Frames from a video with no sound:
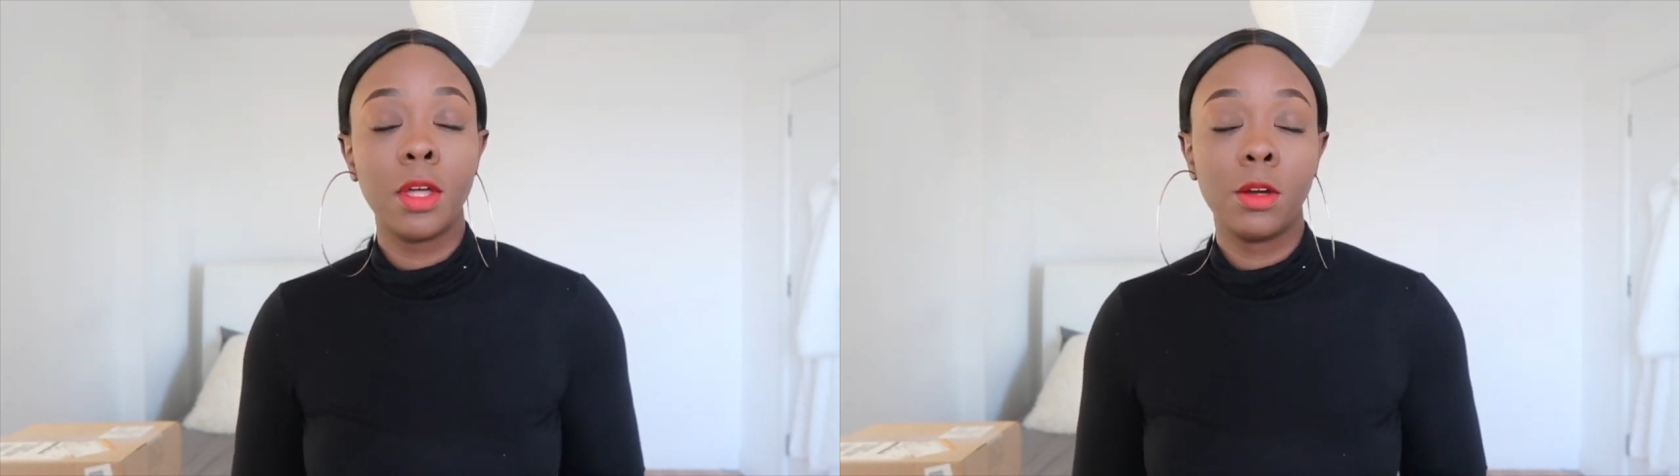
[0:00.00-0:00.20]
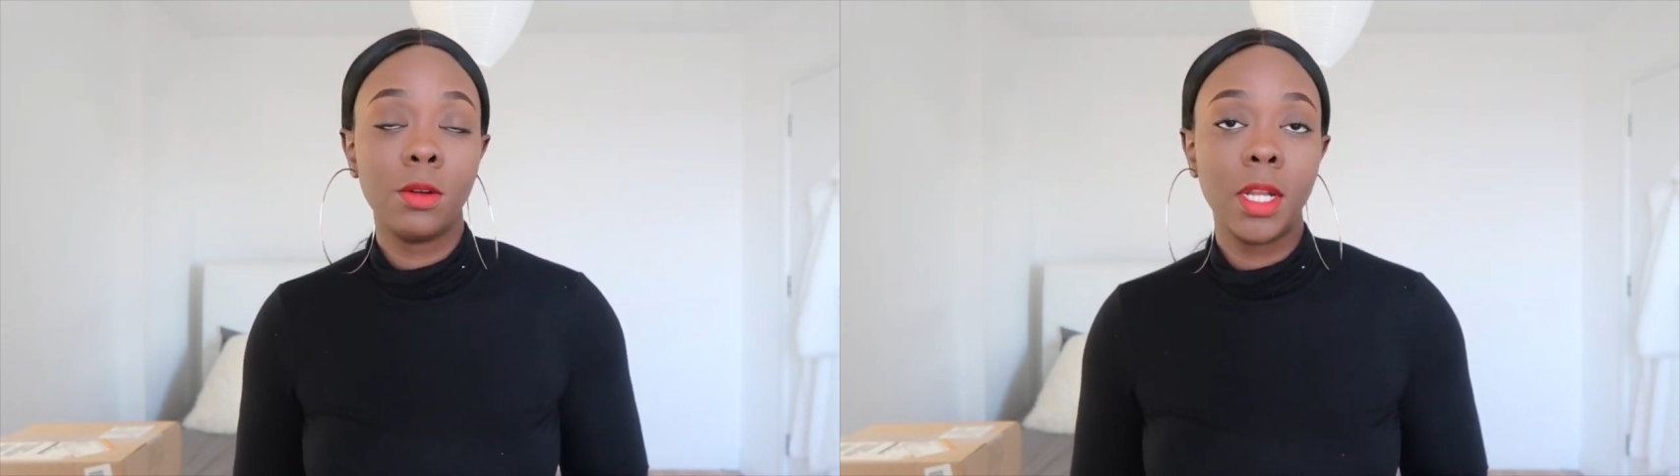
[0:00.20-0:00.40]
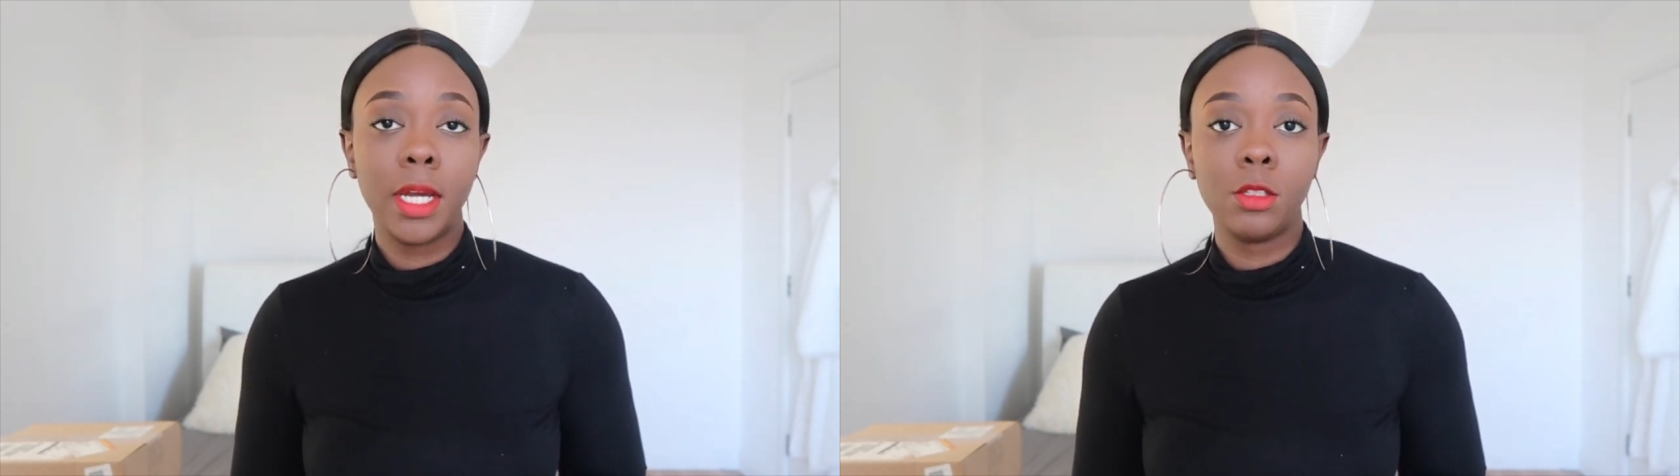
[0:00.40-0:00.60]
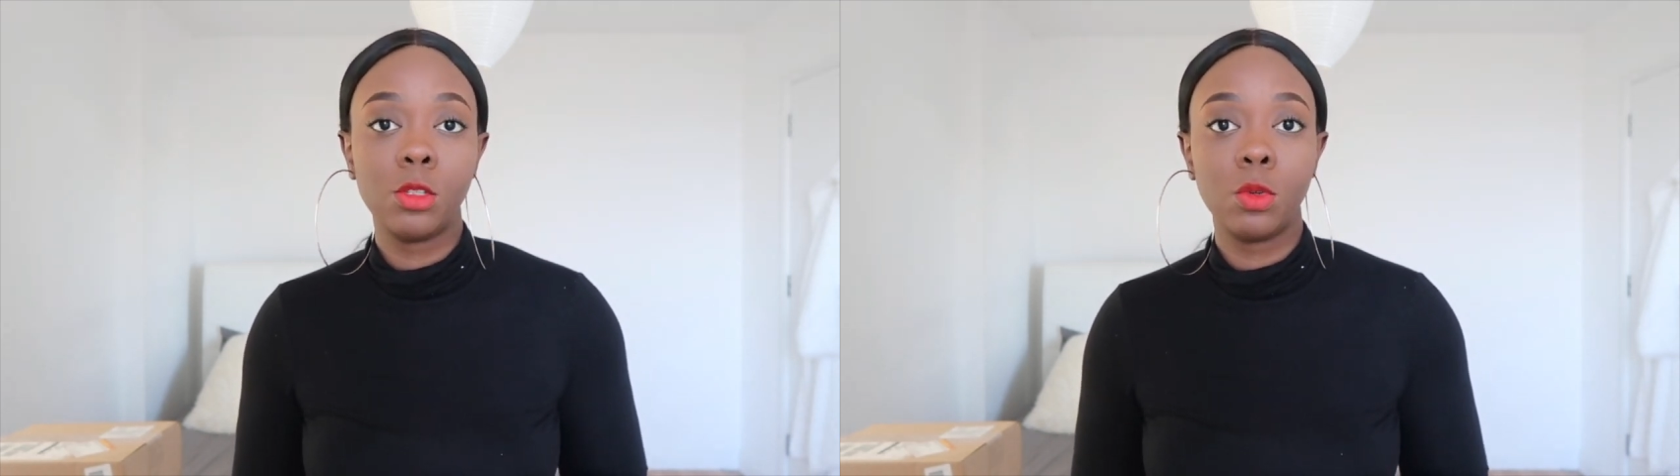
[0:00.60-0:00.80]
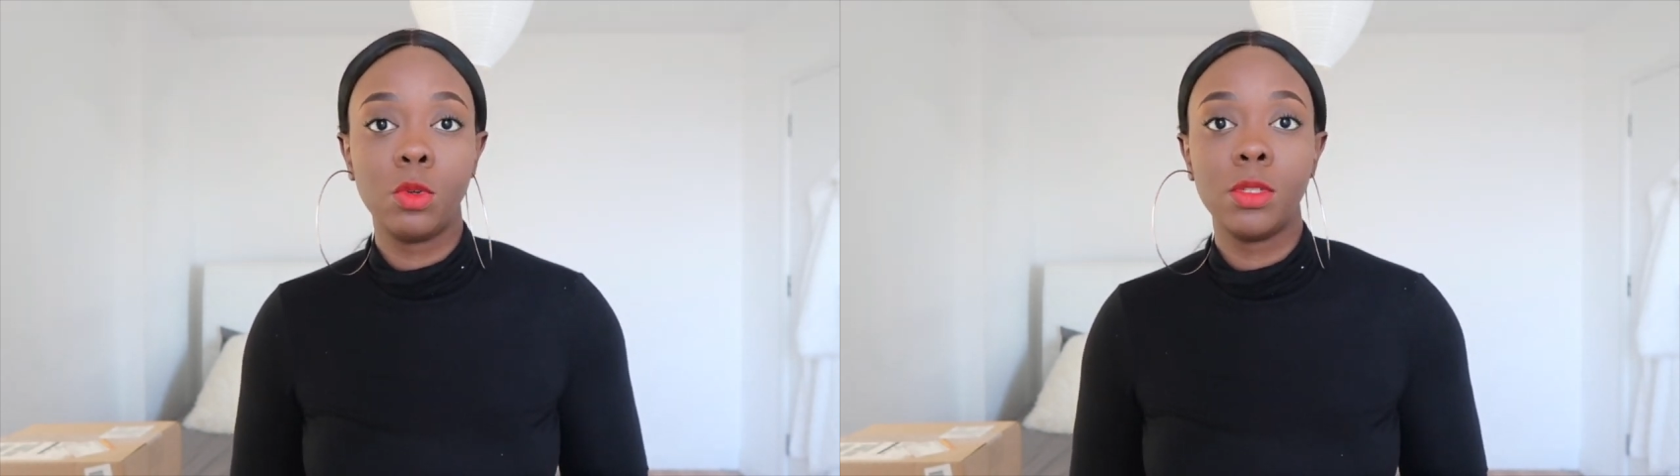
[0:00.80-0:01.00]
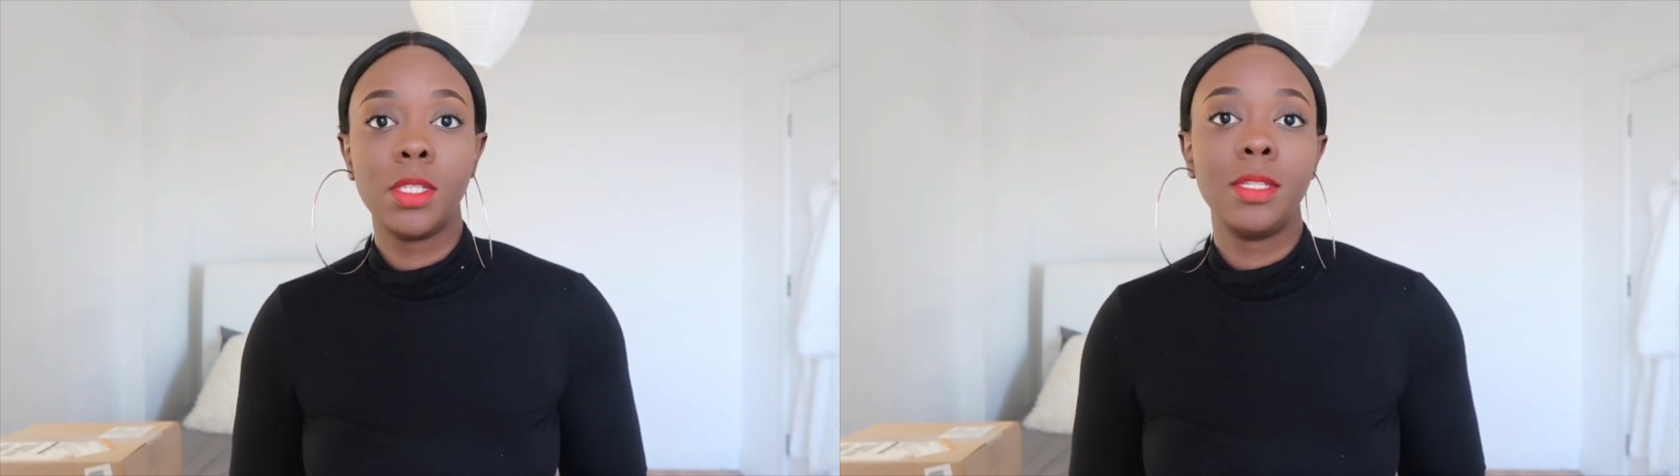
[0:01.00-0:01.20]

other online stores,